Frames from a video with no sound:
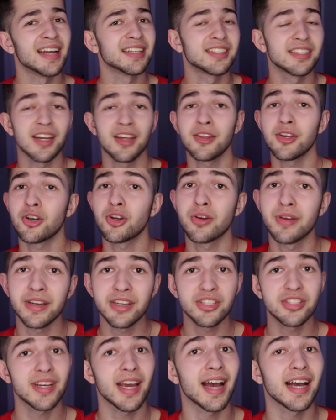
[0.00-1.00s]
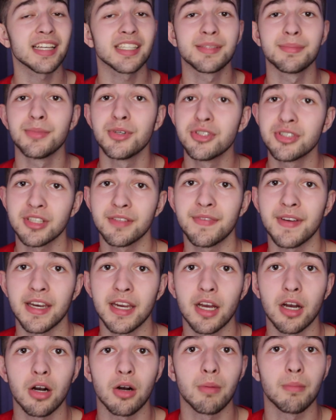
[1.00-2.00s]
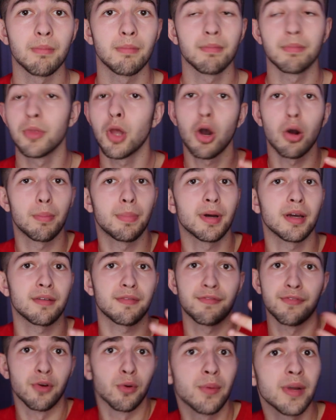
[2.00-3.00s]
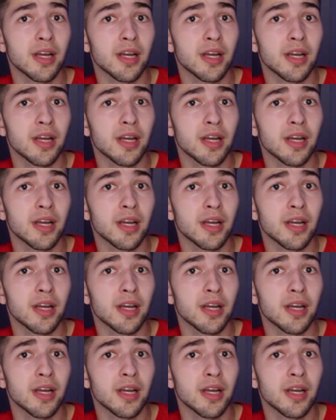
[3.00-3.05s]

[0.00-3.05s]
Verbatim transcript: It's another cringy ass music video. No, but for